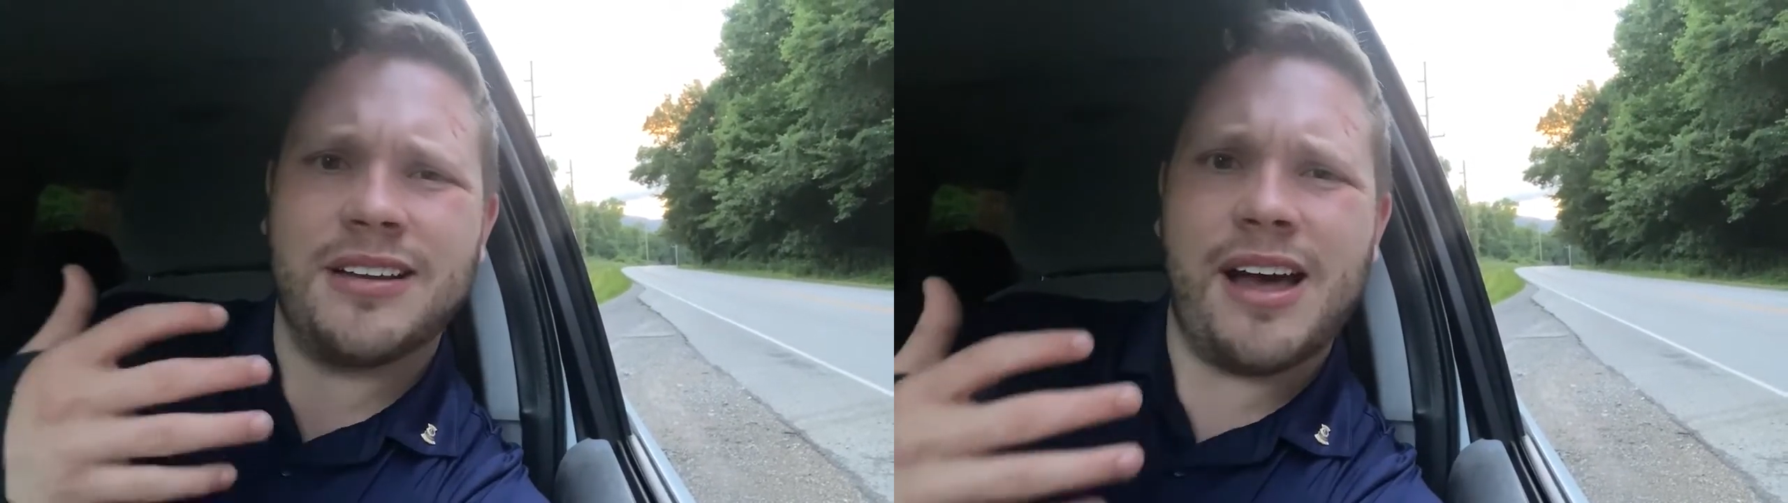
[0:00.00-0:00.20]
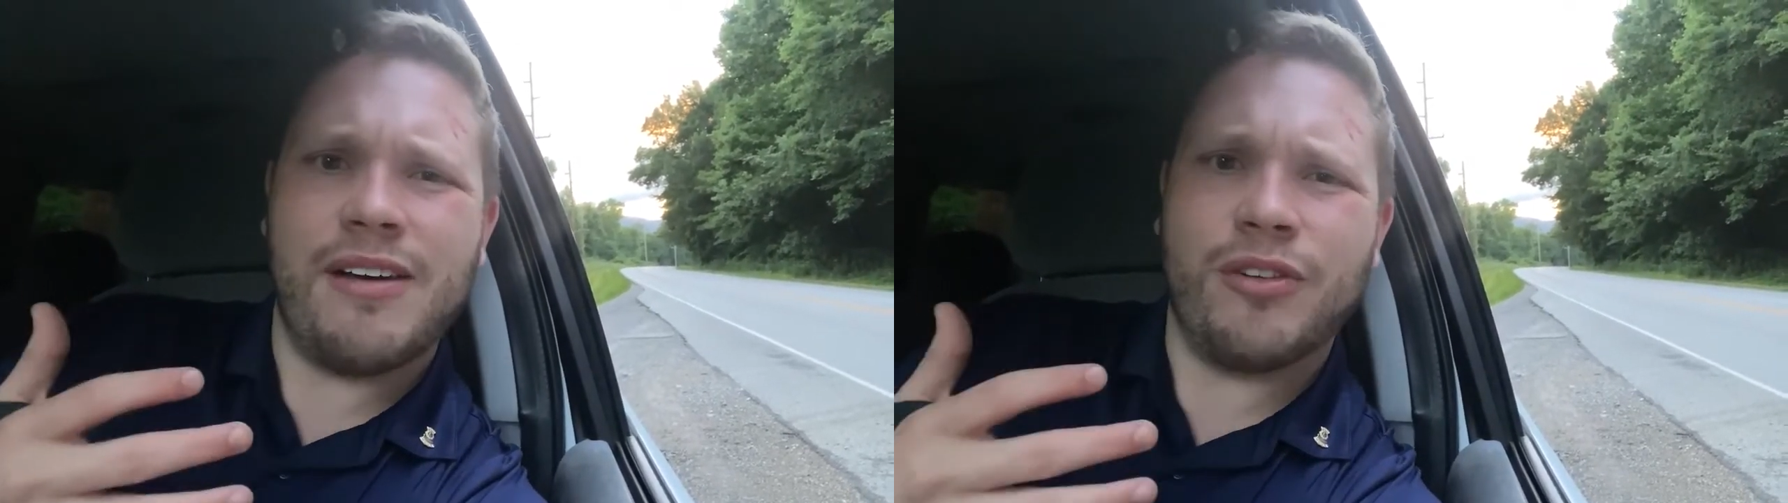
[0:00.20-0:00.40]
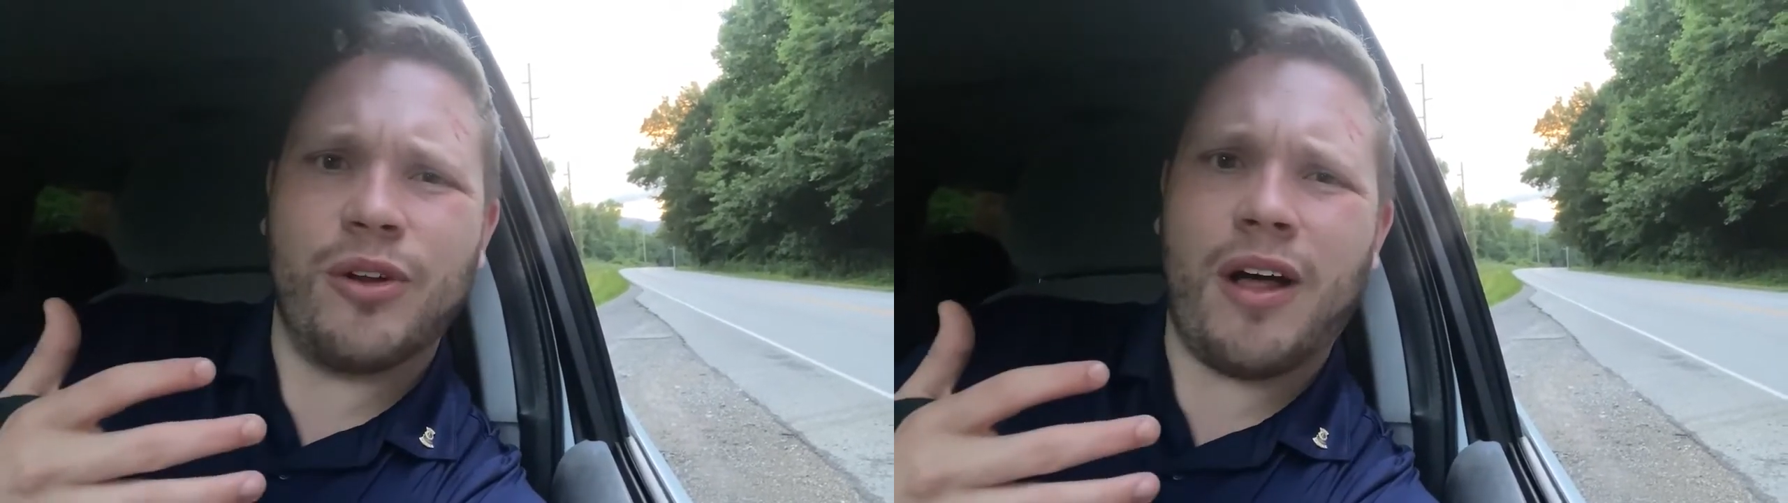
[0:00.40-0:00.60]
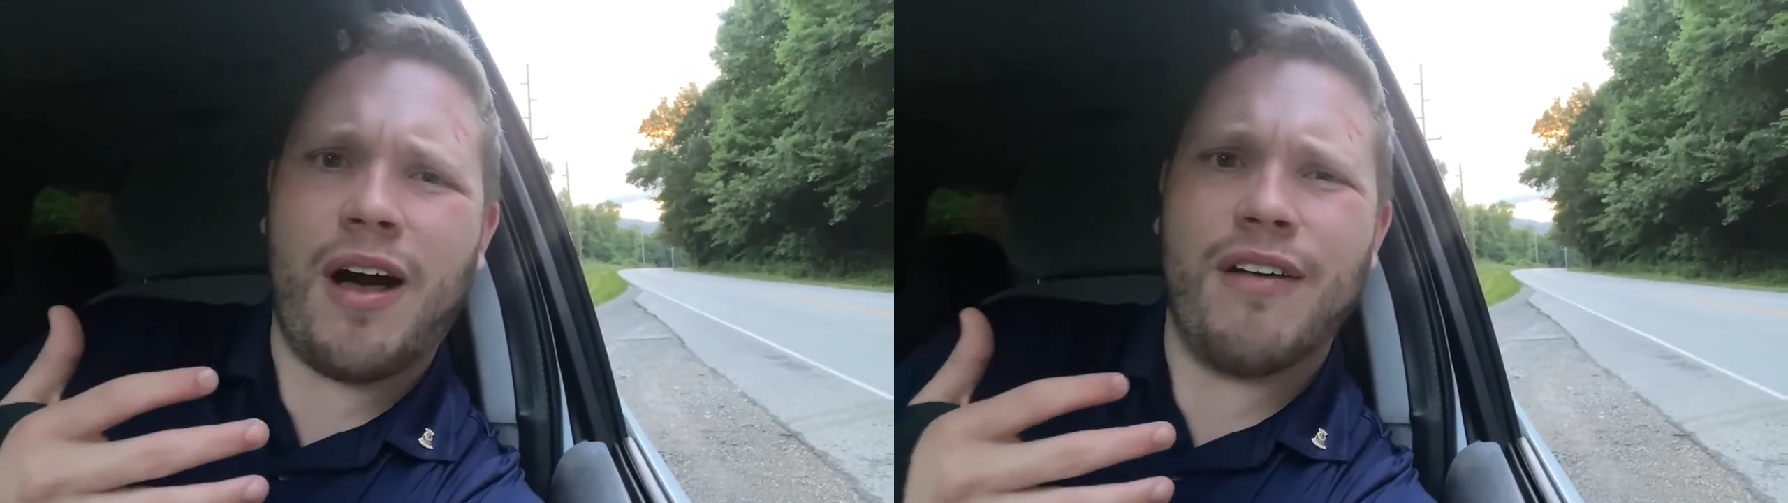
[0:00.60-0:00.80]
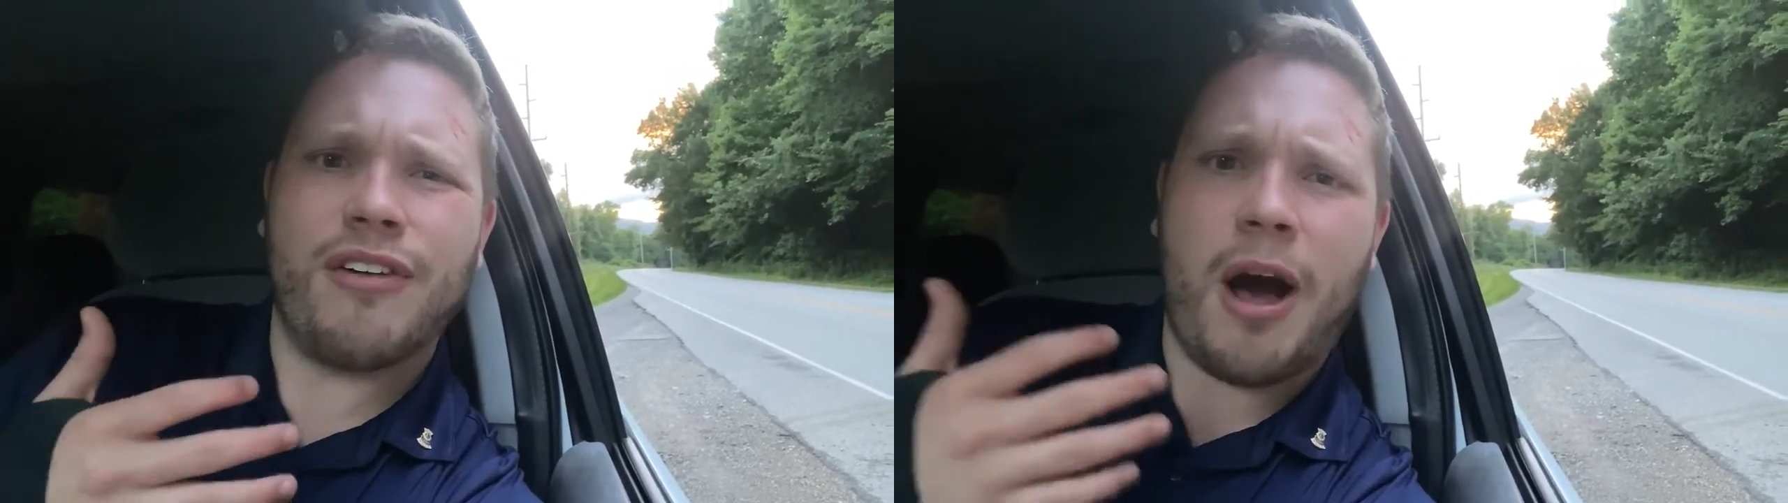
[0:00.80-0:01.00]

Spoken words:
level of